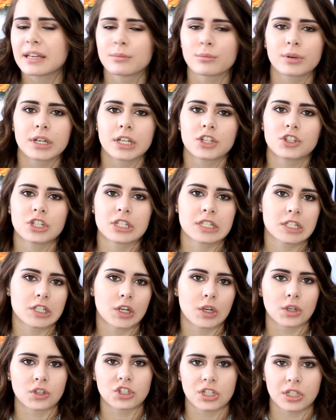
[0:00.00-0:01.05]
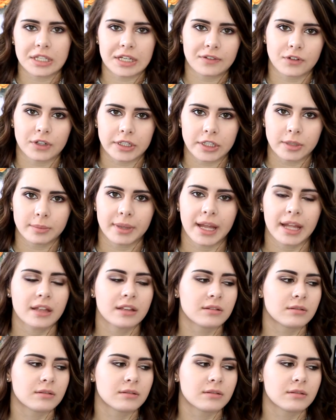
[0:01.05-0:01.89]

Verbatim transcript: Can Brittany just, you know, chill there for a little bit?